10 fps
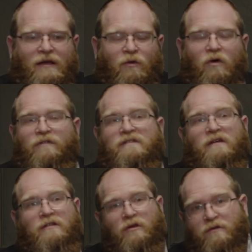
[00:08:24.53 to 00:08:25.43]
all of a
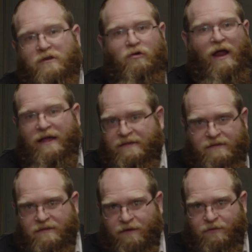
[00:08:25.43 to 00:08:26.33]
sudden those cracks
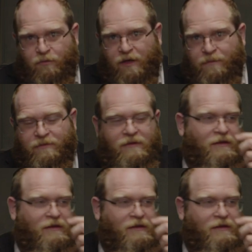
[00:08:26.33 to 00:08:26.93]
of the whip